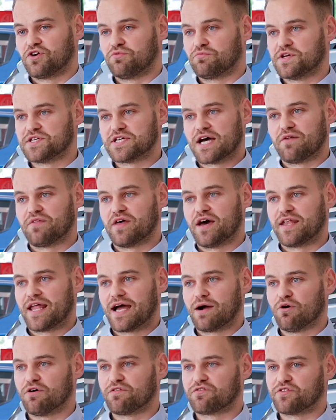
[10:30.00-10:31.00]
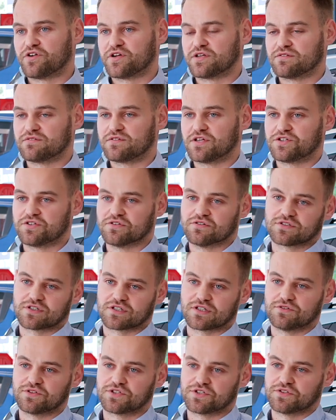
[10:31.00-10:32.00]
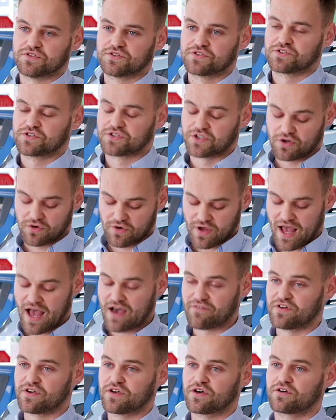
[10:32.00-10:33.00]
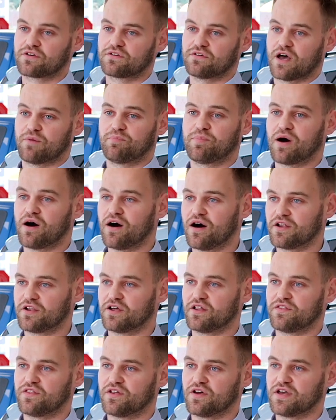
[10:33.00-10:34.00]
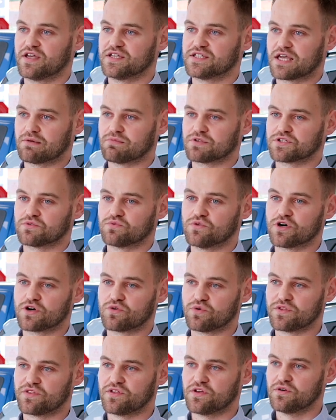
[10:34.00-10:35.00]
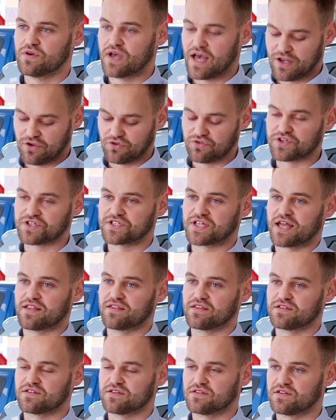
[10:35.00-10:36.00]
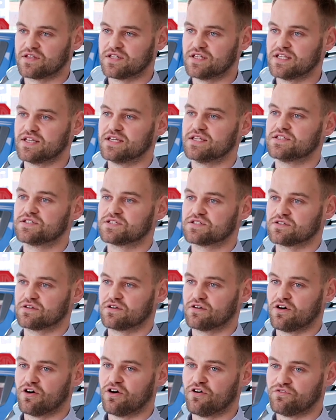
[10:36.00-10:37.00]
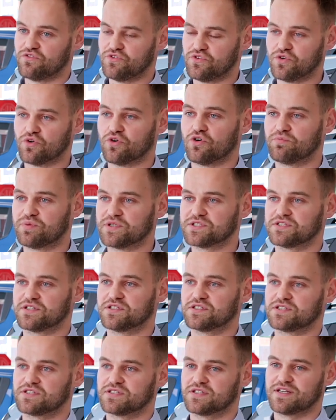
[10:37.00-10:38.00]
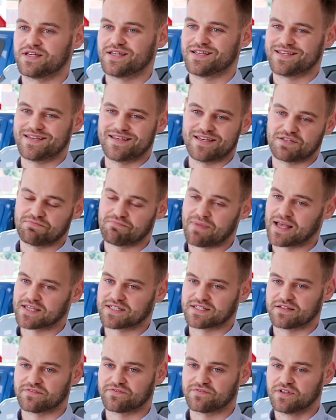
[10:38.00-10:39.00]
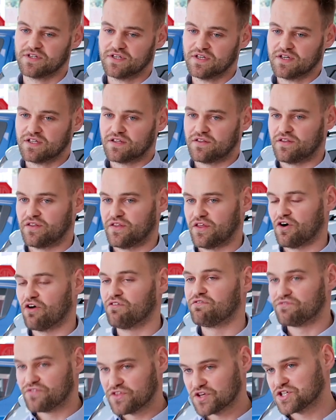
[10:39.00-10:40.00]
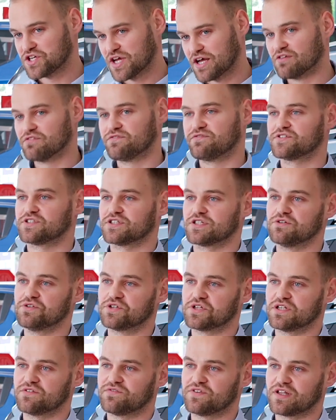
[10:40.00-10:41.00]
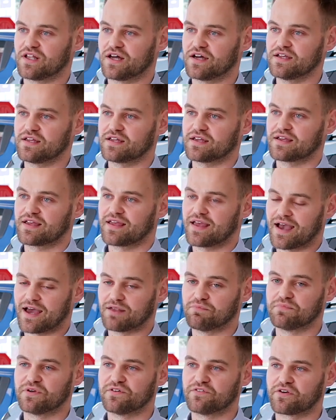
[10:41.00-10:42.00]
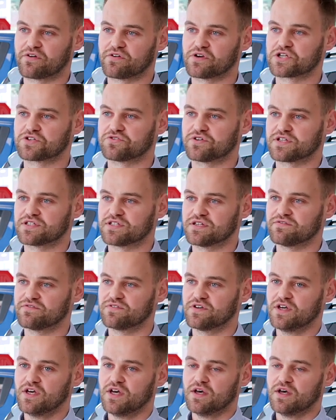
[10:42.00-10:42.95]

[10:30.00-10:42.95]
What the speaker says: companies out there now offering digital solutions, so having a partner that is able to work with you and understand the needs of your business is massive. The off-the-shelf solution, if you like, can be very restrictive,